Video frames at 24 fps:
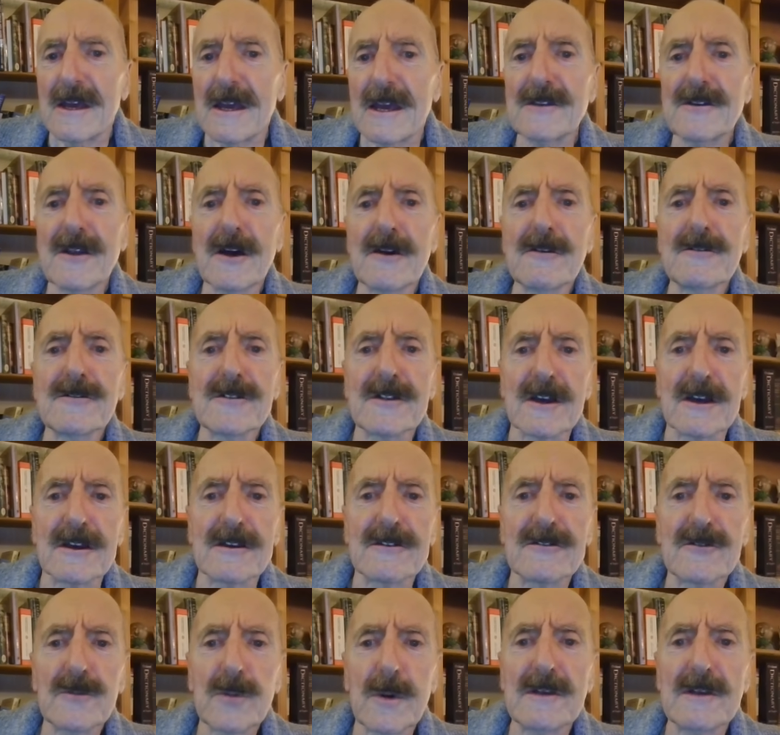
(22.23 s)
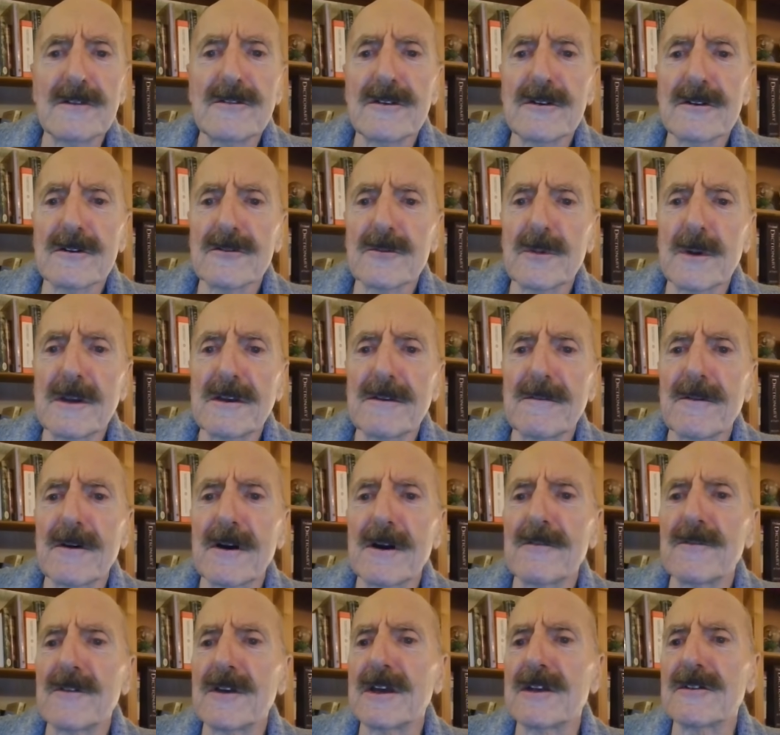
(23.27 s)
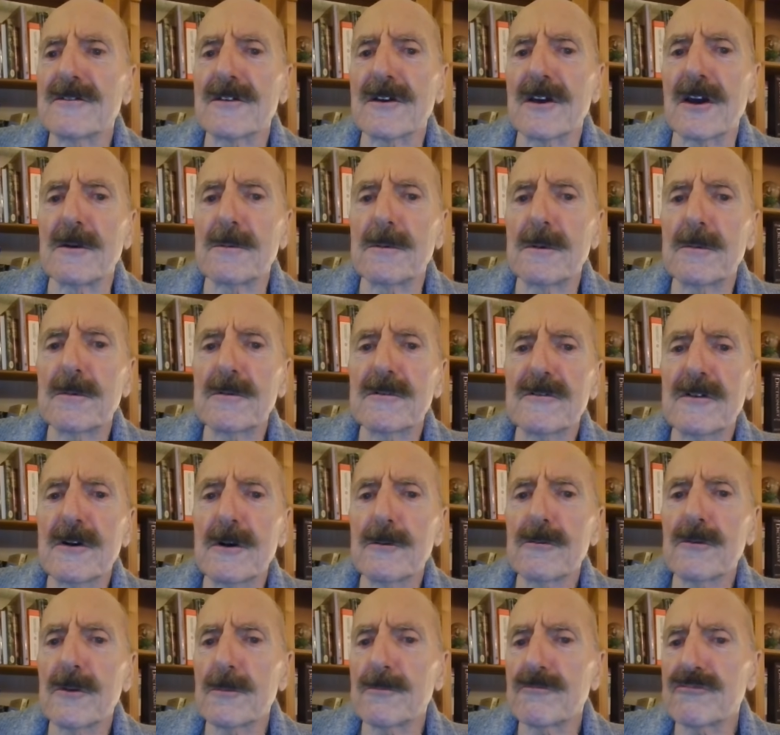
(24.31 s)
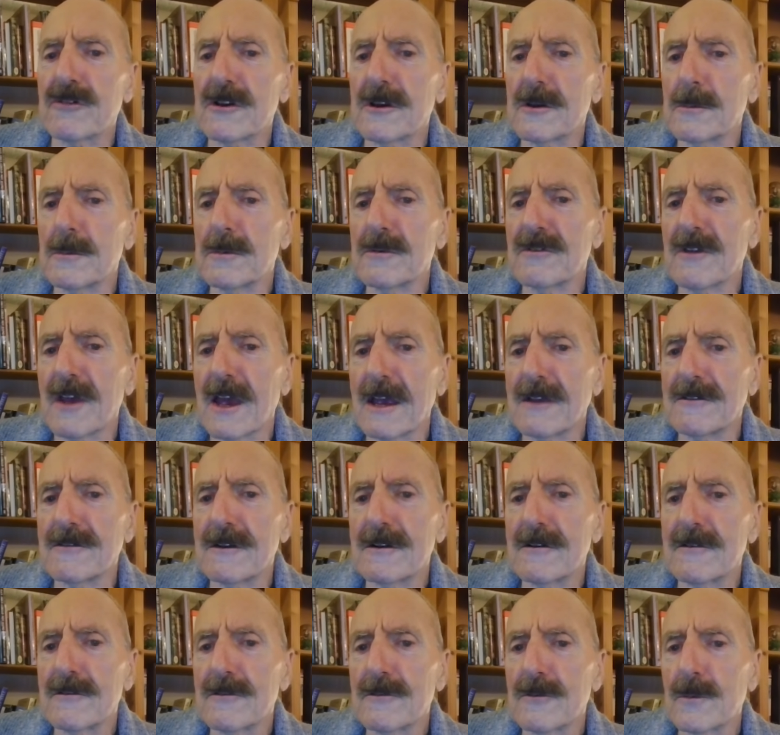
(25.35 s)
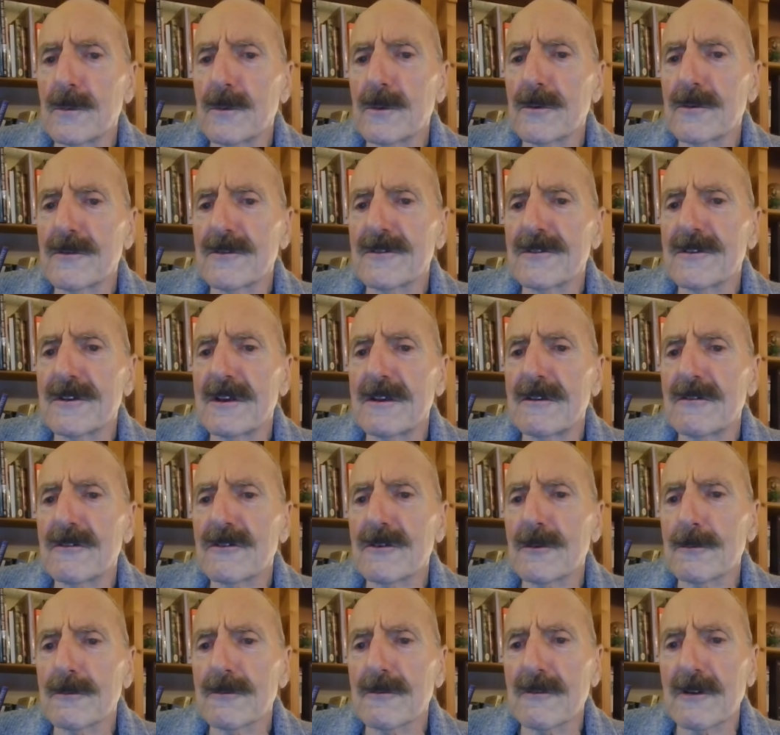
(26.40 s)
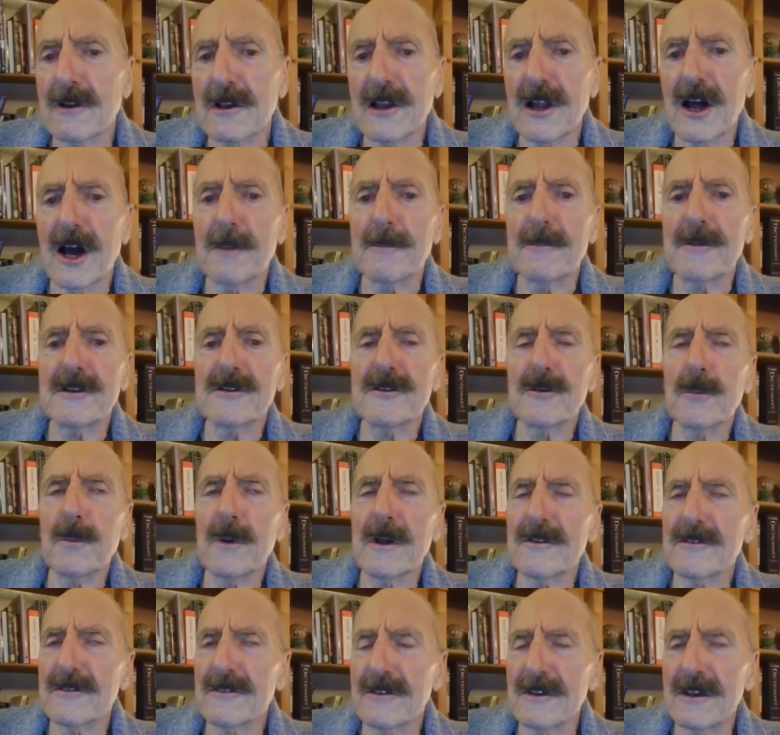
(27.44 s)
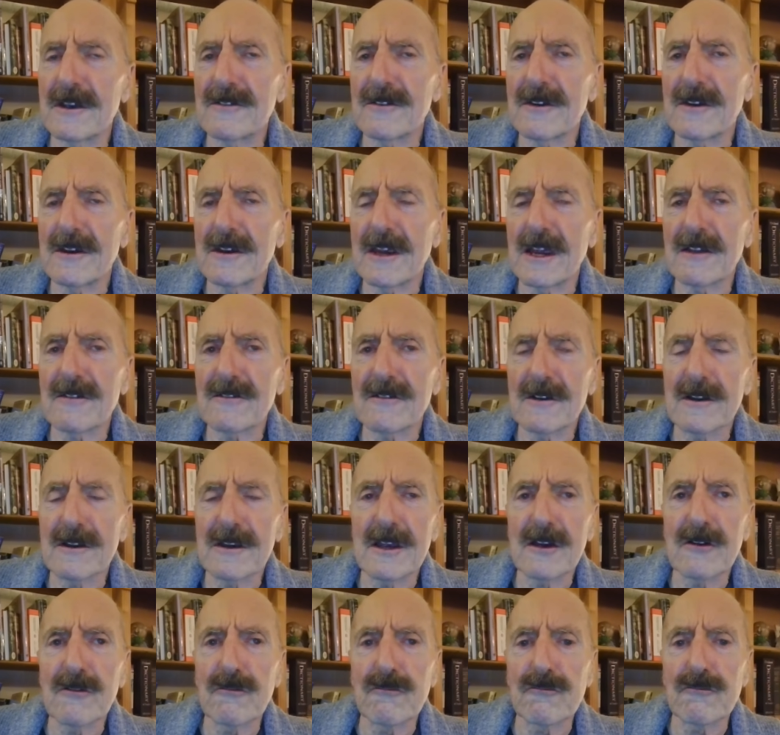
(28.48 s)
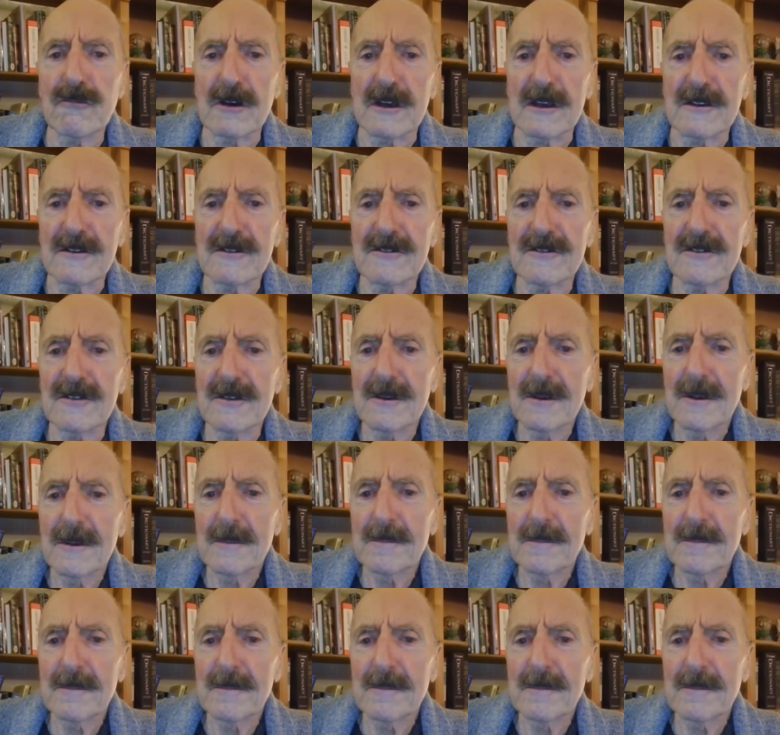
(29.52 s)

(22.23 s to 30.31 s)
In those days, 20 or 25 years ago, we were told that Britain was headed towards the sort of climate that one sees in Italy and Greece.